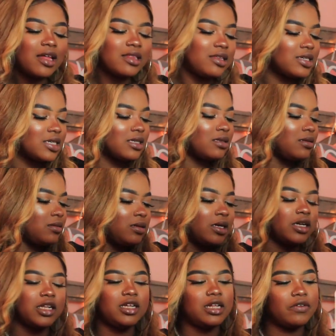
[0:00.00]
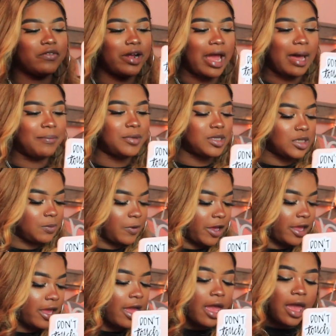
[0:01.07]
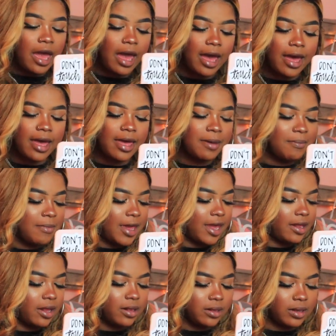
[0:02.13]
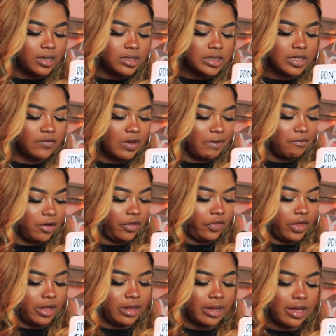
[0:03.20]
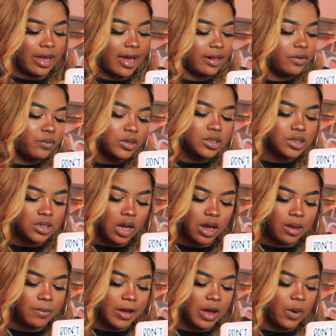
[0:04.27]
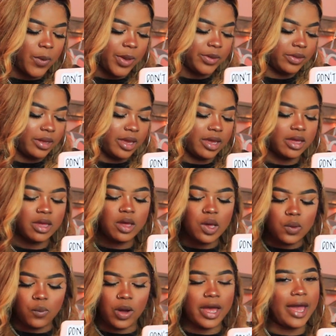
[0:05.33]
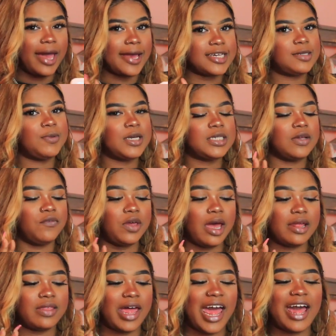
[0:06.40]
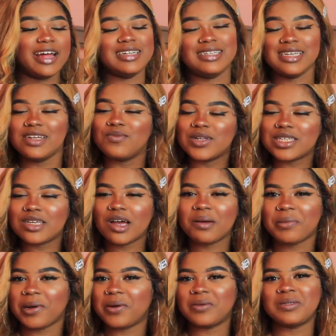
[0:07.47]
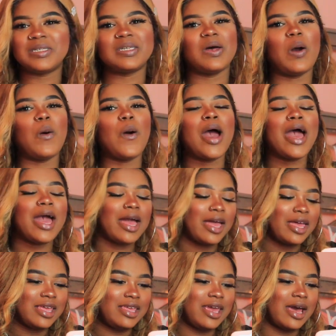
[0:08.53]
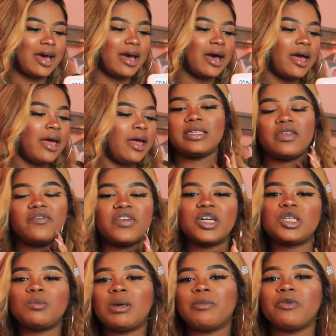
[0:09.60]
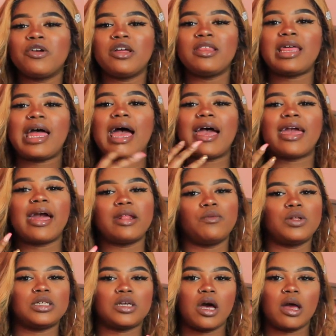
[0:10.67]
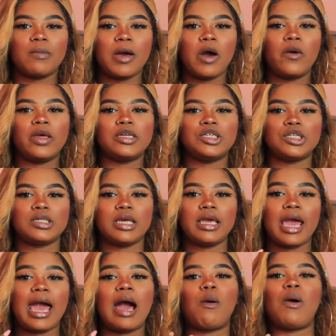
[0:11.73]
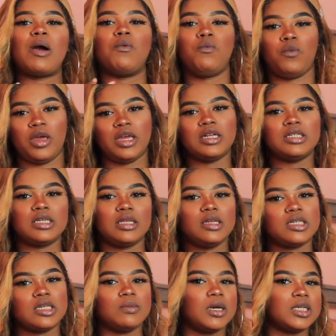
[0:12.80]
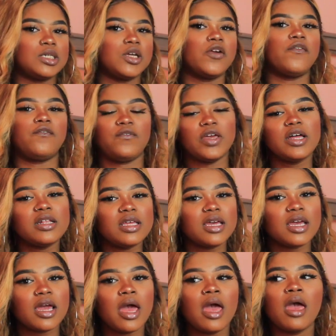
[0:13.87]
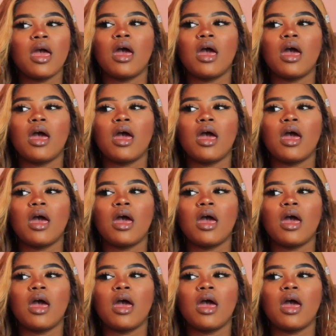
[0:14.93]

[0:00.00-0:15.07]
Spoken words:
This literally never happens, but I made a list of everything that I kind of wanted to talk about, and what aspects of it that I did want to talk about. So yeah, so the first memory that I kind of want to talk about is just how I went into the semester feeling.